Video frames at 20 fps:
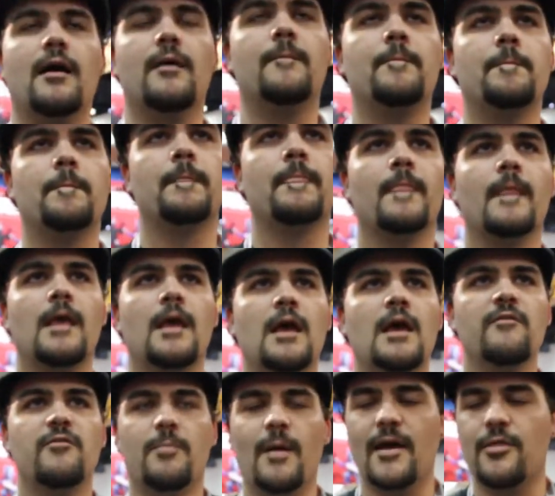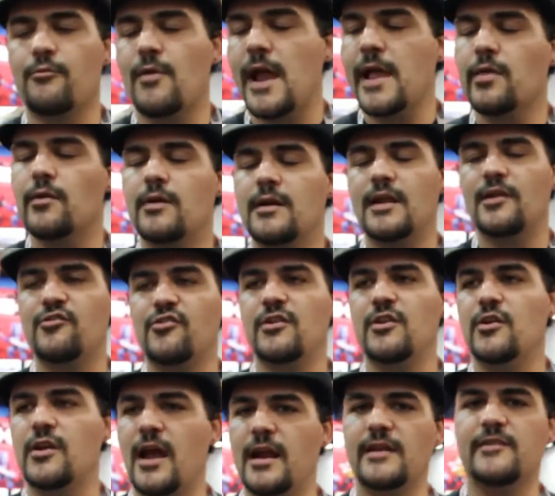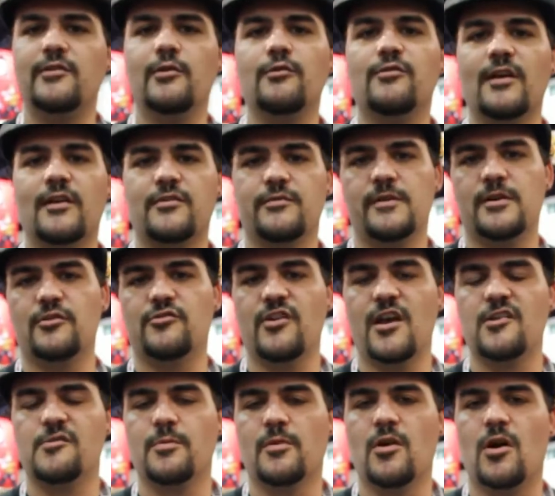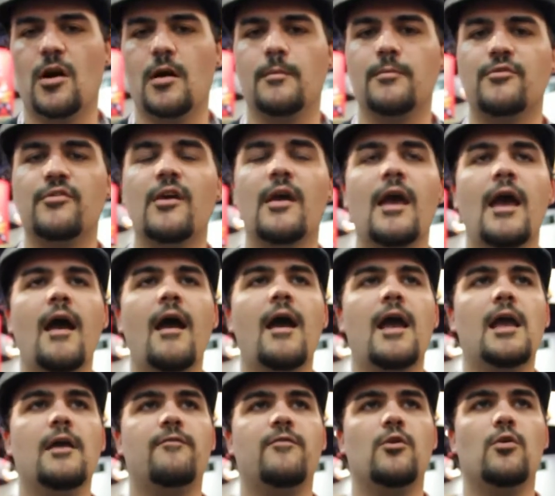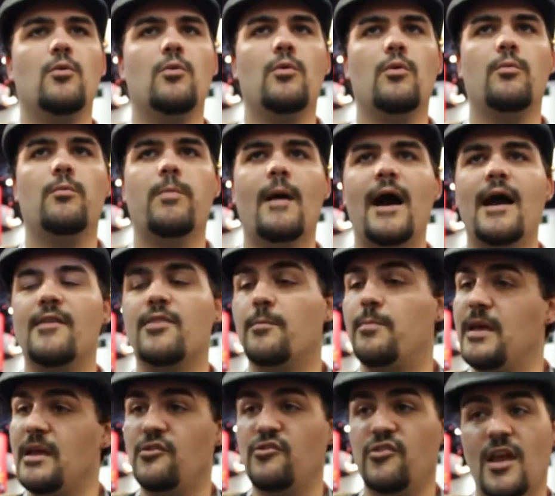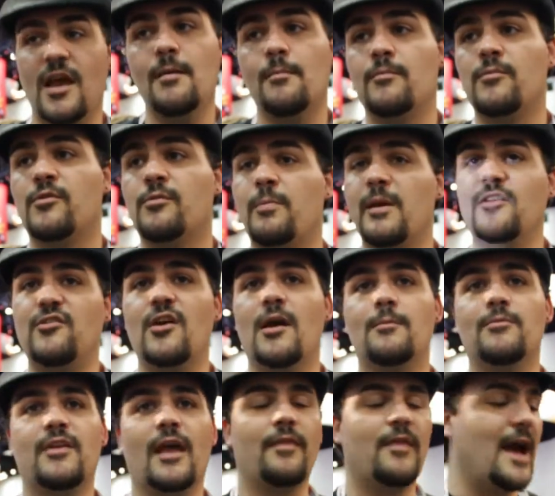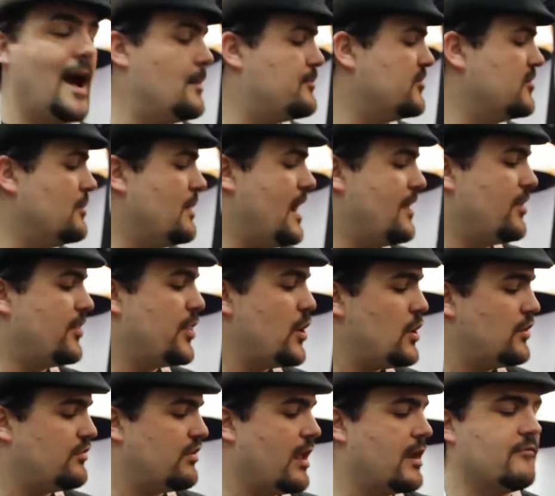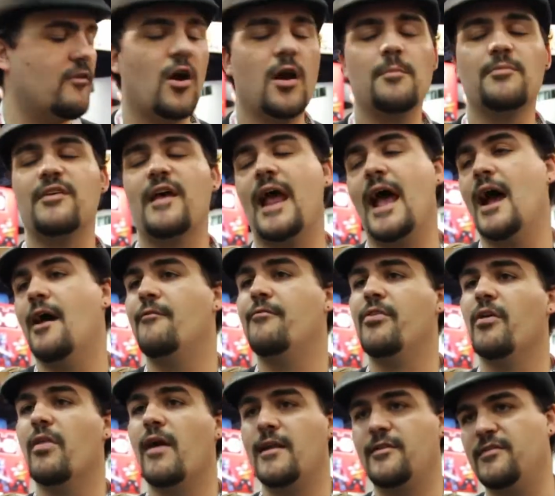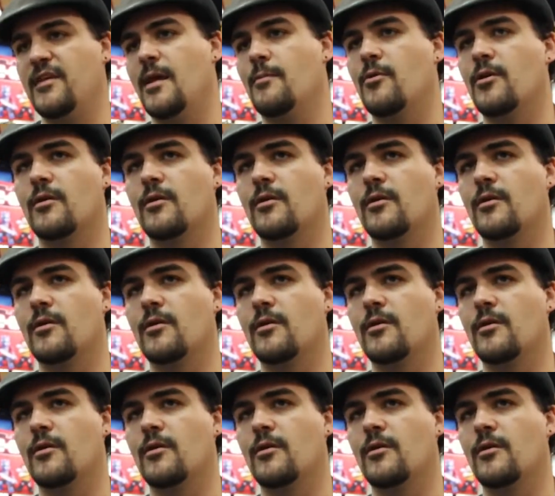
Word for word: you buy the regular edition, you're getting two sets of interchangeable arms. If you buy the PGMs, PGMs get the option to buy the third set of arms that have the lightsaber